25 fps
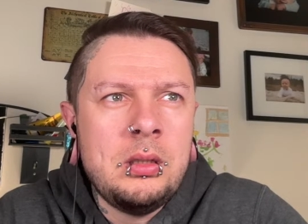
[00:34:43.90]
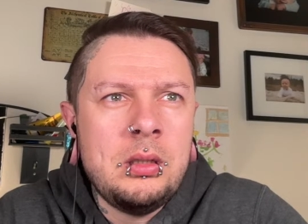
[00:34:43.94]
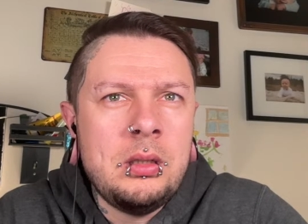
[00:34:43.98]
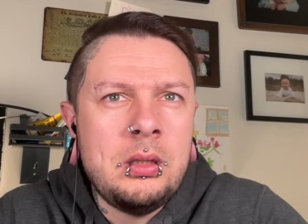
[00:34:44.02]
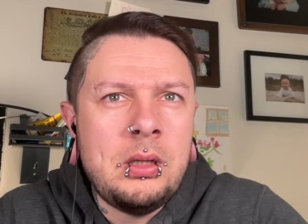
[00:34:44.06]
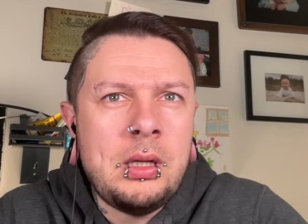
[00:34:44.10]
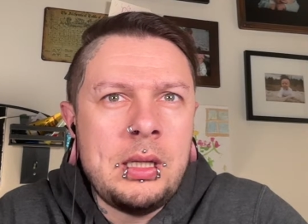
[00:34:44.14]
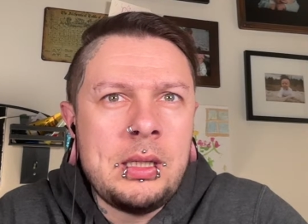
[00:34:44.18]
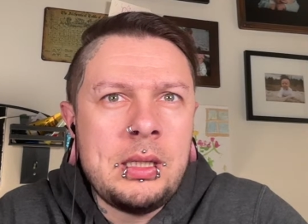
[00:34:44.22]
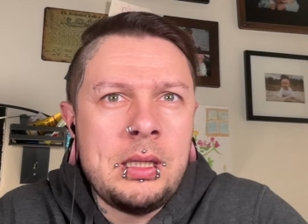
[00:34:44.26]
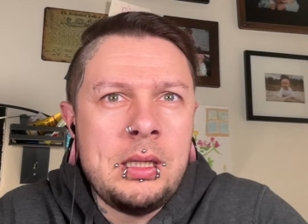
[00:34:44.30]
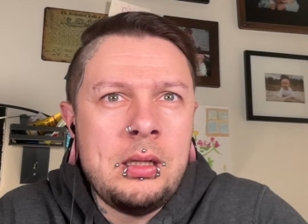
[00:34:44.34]

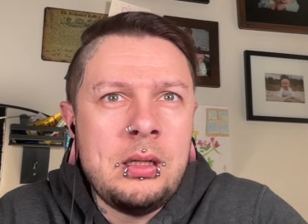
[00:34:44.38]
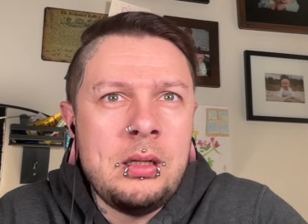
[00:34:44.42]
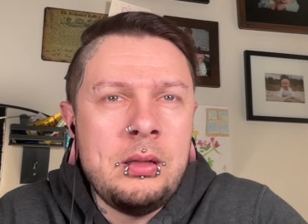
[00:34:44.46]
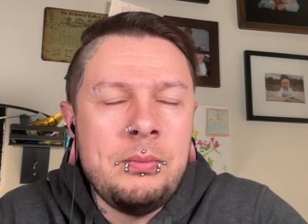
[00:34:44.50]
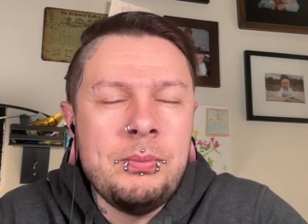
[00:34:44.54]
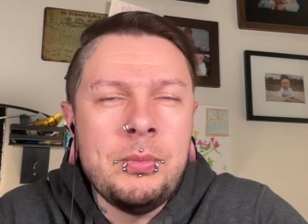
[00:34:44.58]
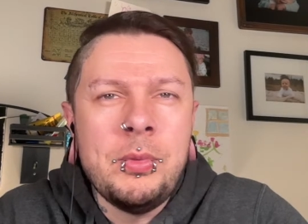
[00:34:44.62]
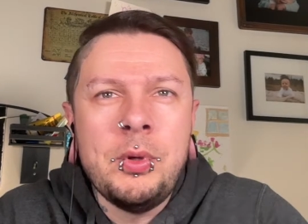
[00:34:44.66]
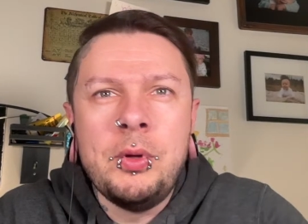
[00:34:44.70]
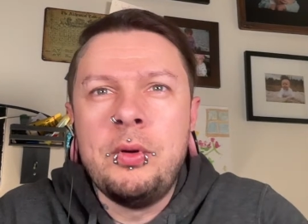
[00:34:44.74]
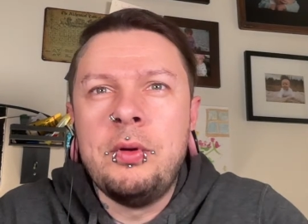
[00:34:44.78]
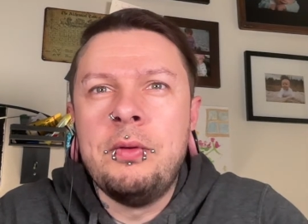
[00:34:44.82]
I get
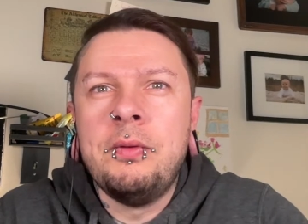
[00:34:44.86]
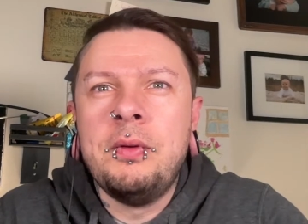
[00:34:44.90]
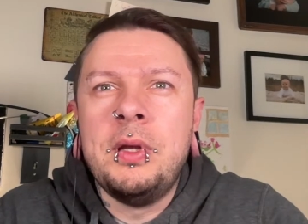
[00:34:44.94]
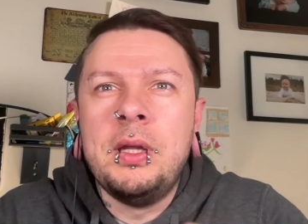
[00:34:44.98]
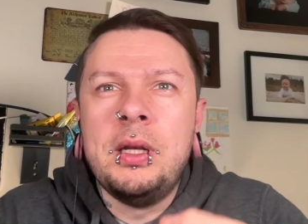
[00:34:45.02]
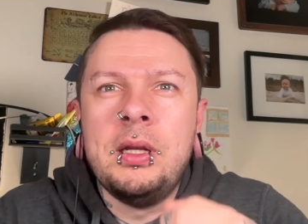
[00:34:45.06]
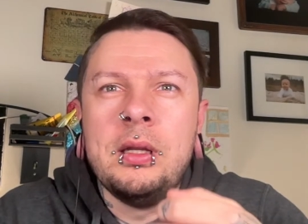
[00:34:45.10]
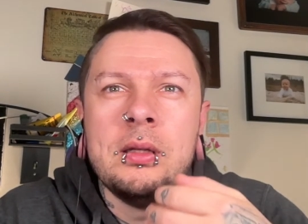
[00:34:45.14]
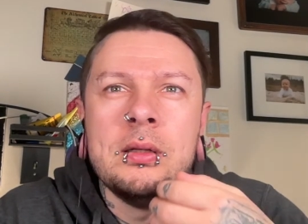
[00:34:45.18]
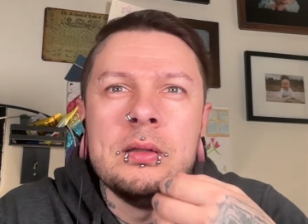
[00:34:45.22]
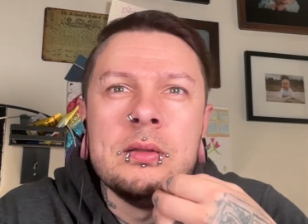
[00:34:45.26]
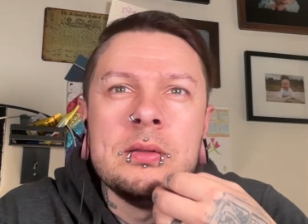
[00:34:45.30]

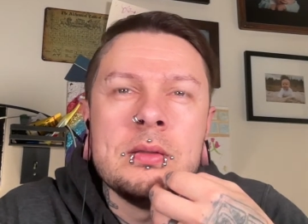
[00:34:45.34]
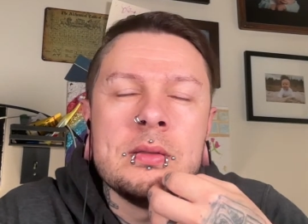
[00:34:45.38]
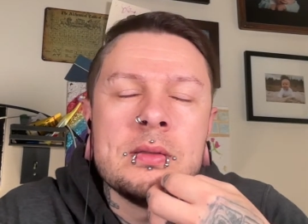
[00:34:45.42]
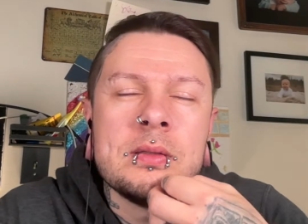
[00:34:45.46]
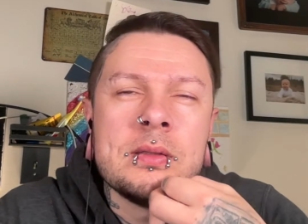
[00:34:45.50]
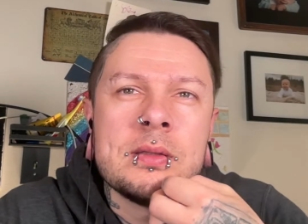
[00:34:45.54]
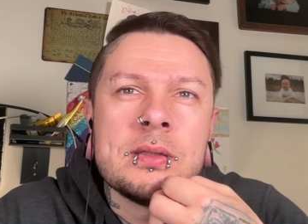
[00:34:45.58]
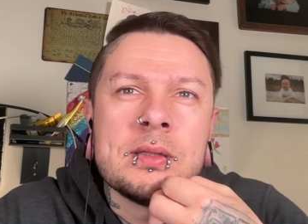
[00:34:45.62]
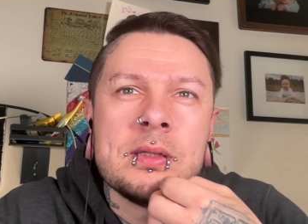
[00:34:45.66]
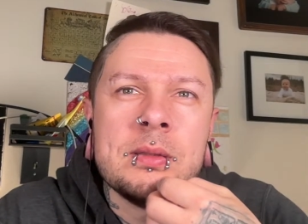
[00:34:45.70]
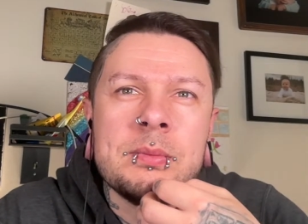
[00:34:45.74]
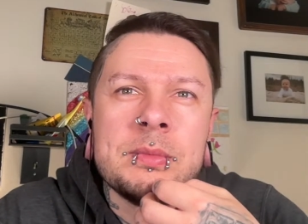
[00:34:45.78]
unmotivated
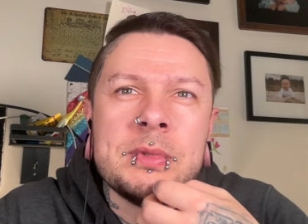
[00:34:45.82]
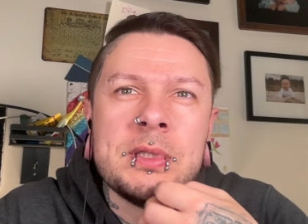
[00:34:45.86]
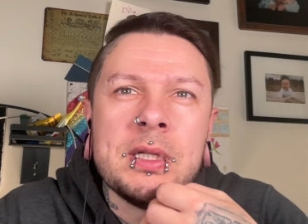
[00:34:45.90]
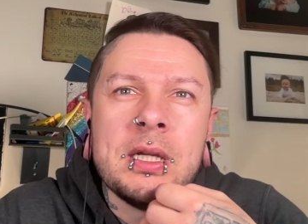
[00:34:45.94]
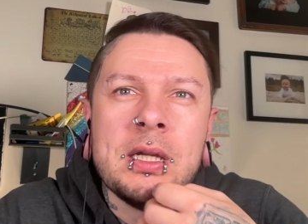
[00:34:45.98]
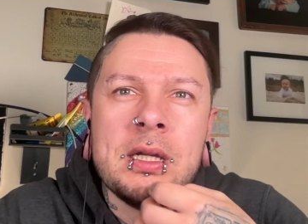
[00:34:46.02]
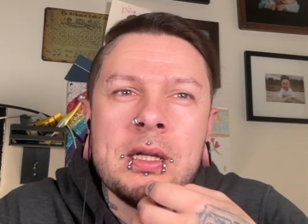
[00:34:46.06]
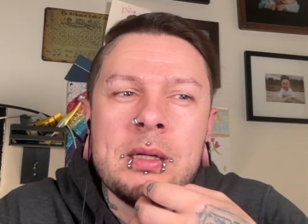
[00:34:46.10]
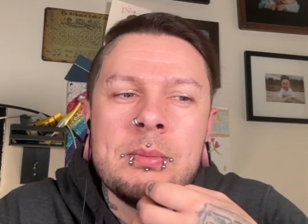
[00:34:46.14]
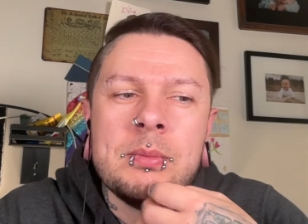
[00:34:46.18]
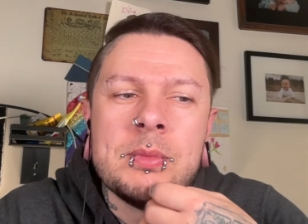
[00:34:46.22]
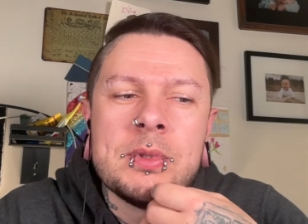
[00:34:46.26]

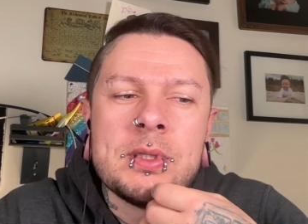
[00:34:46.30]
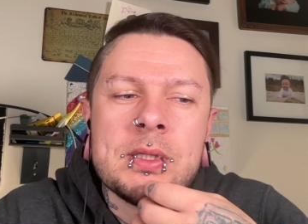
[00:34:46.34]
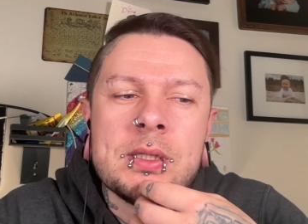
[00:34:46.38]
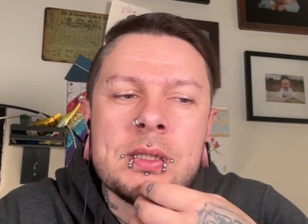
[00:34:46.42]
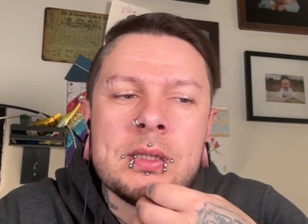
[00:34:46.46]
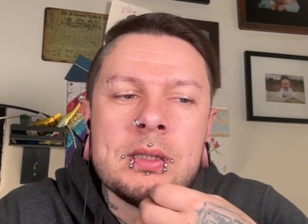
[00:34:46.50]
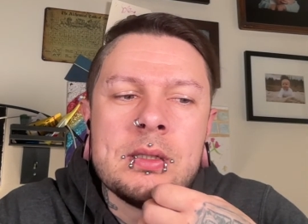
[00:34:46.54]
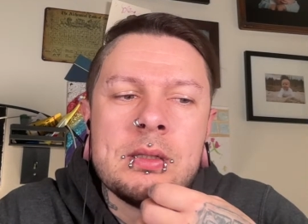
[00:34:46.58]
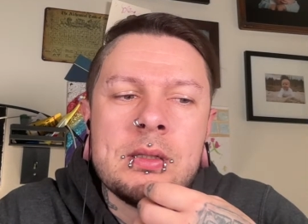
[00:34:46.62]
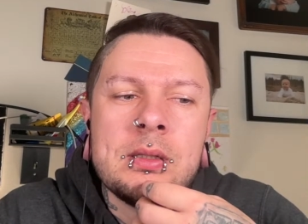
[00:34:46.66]
sometimes.